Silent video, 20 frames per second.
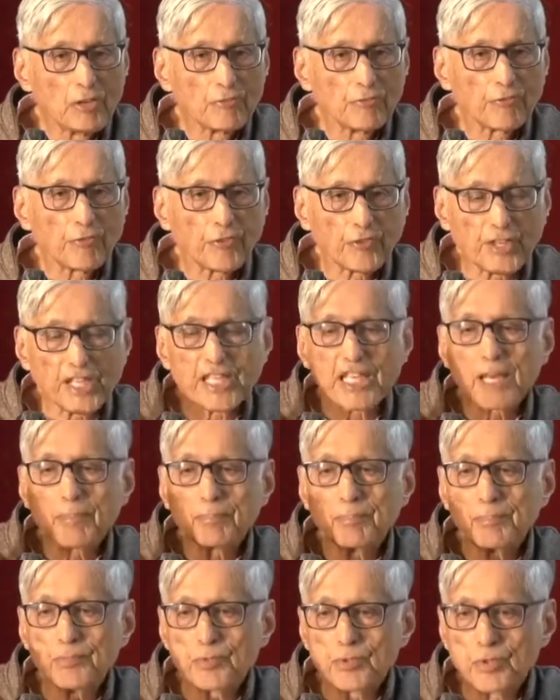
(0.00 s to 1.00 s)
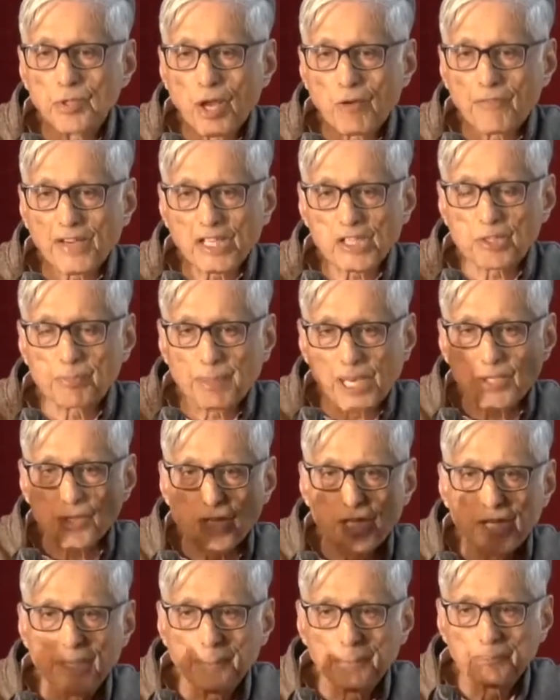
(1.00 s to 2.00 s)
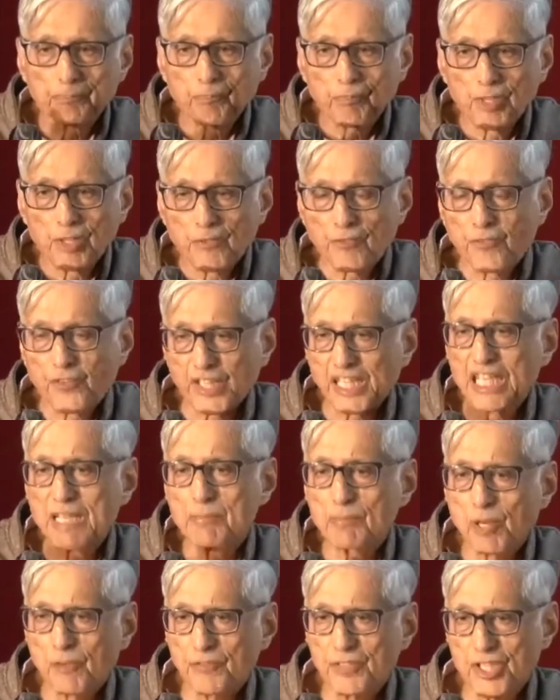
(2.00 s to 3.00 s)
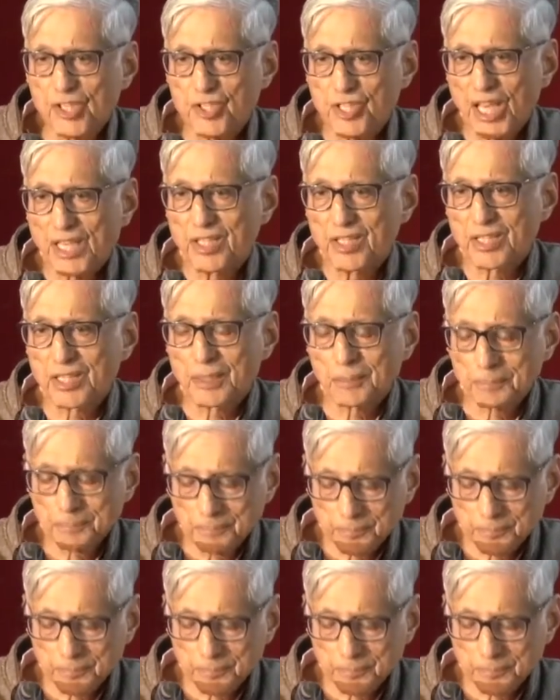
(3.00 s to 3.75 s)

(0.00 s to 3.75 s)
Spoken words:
Freedom of expression, freedom of dissent.